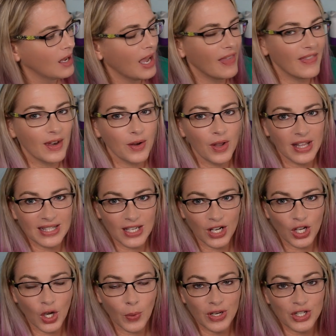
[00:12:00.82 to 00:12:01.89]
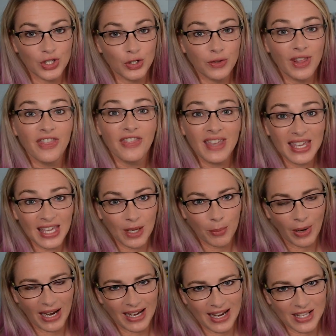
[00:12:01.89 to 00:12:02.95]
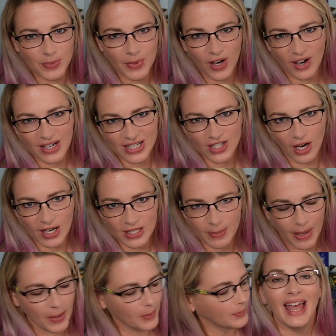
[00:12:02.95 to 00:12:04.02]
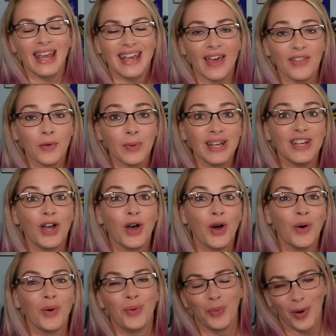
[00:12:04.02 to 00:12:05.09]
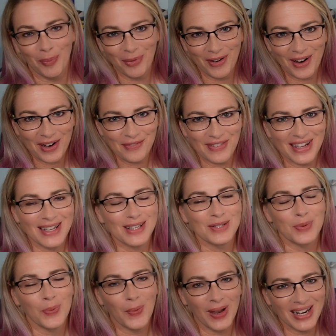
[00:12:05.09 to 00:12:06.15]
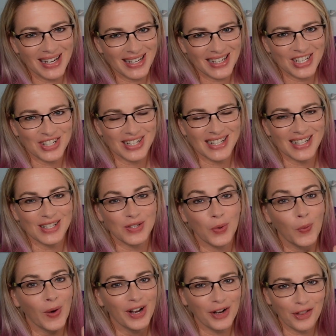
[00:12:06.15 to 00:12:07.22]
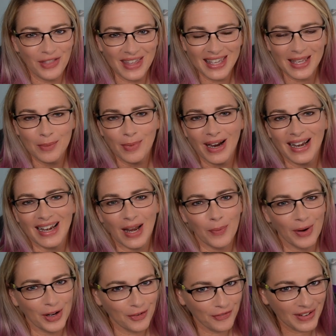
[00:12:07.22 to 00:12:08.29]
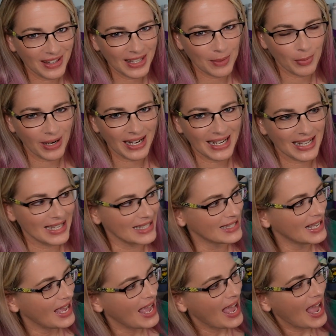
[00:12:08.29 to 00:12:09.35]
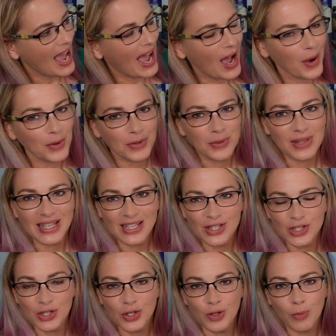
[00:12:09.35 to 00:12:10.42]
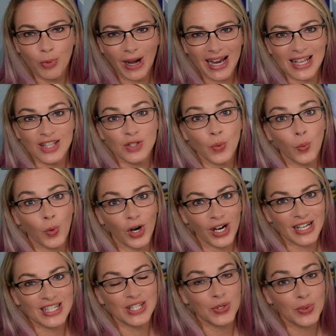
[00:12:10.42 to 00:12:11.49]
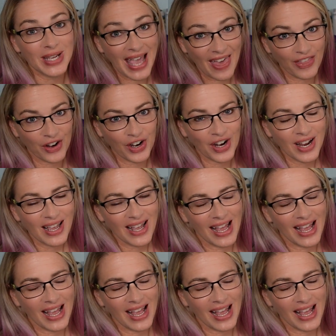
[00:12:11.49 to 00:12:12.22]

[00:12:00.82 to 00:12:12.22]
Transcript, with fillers: And then it's going to go into the thinking brain, as we already talked about. And now that we know what pornography is, what an addiction is, what your thinking brain and what your feeling brain is, how do these two brains work together?